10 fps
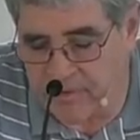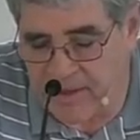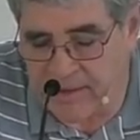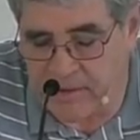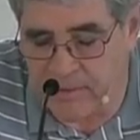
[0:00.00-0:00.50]

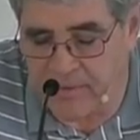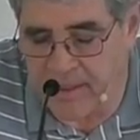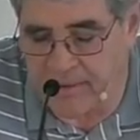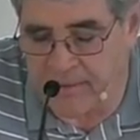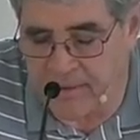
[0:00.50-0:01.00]
Thank you
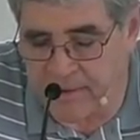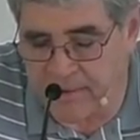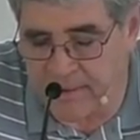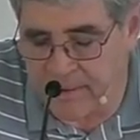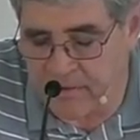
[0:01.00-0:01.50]
that
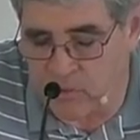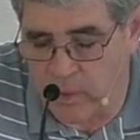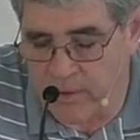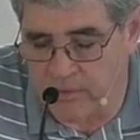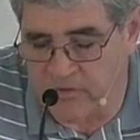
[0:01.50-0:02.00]
He
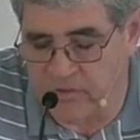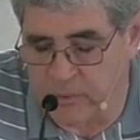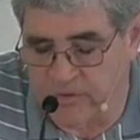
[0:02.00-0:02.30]
indwells to